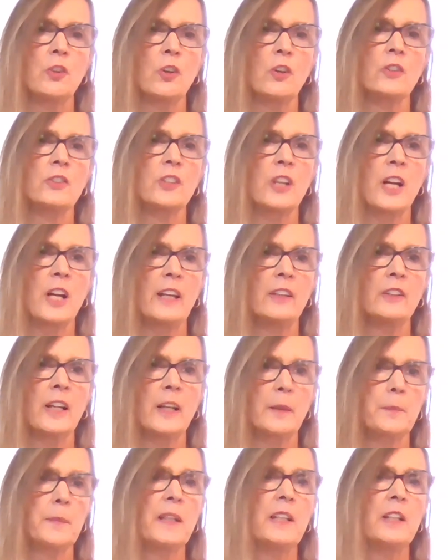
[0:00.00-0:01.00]
or
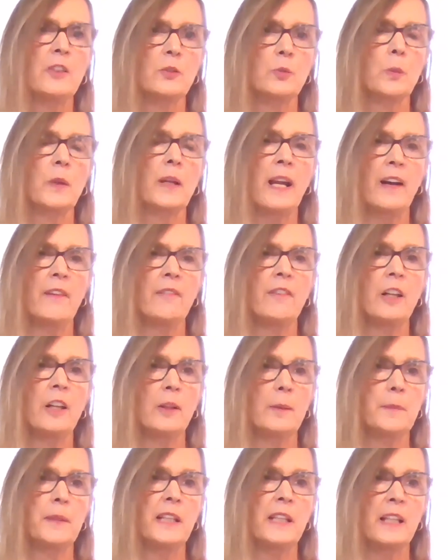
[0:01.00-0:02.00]
dialect because we have
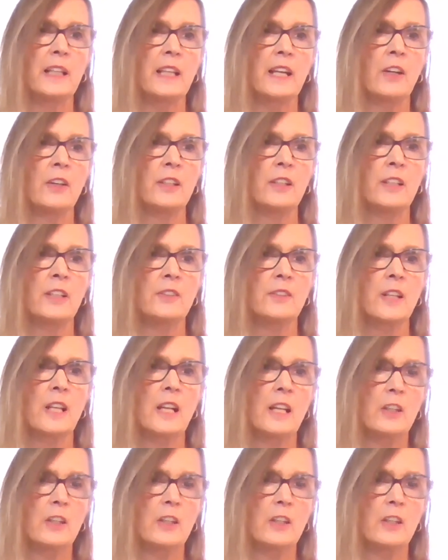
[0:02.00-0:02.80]
Alameda County's